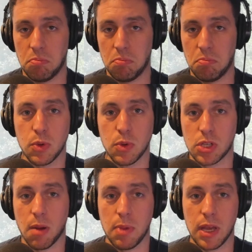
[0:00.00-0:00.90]
like he was
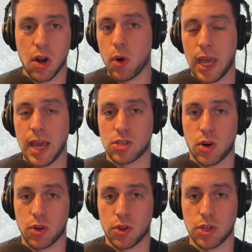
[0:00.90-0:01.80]
going to be an okay
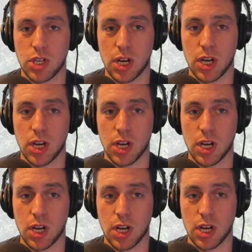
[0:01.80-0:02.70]
starter this year with
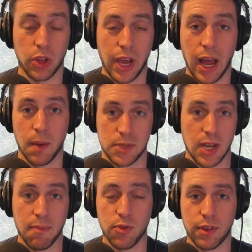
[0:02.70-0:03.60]
with some really high
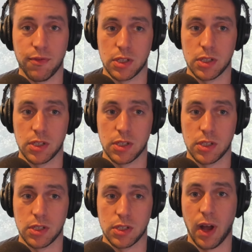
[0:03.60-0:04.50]
upside moving forward because of
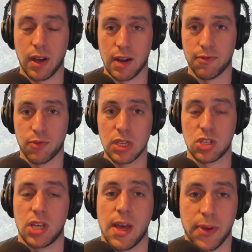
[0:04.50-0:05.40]
how kind of
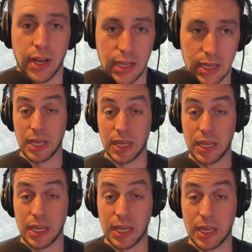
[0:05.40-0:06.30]
freakishly athletic he is, how
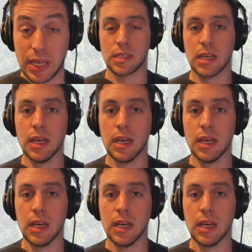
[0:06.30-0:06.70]
big he is.